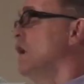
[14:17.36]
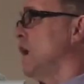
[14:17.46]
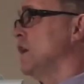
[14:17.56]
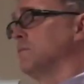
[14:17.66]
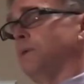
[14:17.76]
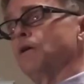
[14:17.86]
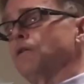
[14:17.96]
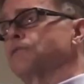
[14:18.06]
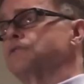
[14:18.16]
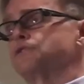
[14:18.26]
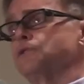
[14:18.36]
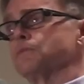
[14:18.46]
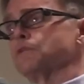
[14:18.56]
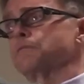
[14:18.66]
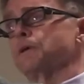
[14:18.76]
And the power of
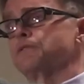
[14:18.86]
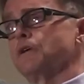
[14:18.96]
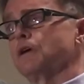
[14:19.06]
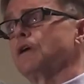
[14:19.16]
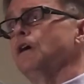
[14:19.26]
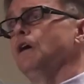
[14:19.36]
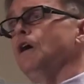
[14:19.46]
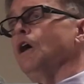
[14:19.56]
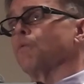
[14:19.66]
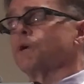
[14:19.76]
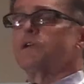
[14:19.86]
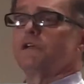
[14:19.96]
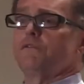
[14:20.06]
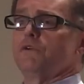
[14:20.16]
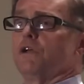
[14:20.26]
consumers by saying, we're going
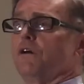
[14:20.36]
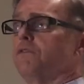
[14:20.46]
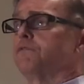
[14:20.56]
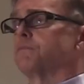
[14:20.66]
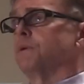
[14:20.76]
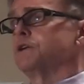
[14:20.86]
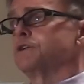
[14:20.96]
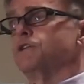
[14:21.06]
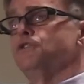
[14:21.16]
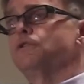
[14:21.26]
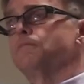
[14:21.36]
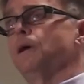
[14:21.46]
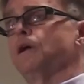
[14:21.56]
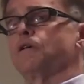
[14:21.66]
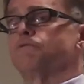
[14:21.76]
to give you enough information that you can
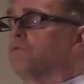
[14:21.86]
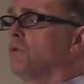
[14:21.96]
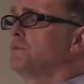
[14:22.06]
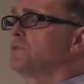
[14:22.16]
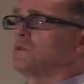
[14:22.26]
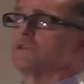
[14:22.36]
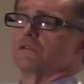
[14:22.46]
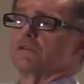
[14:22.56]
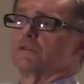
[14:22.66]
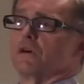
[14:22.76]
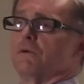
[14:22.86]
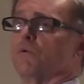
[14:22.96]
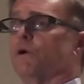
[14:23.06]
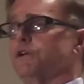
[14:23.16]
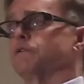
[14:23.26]
make informed decisions
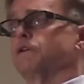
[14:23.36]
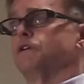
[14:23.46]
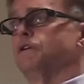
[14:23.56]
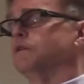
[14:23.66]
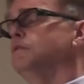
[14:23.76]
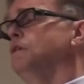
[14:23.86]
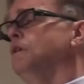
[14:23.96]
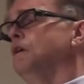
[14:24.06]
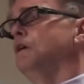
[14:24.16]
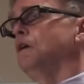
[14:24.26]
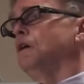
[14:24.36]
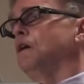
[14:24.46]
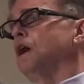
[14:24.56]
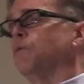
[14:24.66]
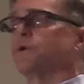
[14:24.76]
about what you're going to do.
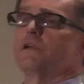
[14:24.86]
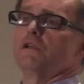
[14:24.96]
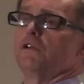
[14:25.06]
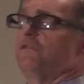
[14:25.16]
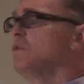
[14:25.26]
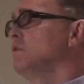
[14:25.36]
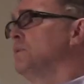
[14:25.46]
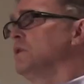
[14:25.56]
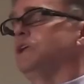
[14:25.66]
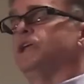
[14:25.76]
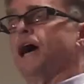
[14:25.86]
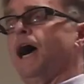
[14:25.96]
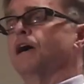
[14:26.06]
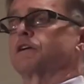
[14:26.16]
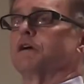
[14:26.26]
And we're going to give you the ability to
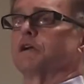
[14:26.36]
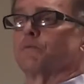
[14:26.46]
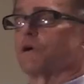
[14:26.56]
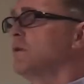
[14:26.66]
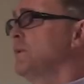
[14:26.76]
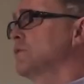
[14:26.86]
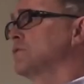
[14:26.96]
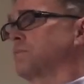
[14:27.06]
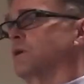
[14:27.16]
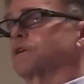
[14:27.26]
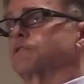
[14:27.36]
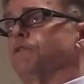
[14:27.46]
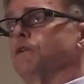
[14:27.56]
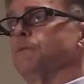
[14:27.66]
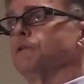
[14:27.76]
act on it. We're going to make those products
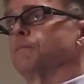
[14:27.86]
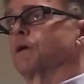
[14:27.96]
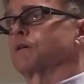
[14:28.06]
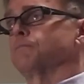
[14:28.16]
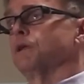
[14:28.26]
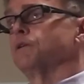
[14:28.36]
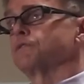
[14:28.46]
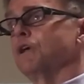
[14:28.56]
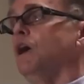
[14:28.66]
available in the marketplace.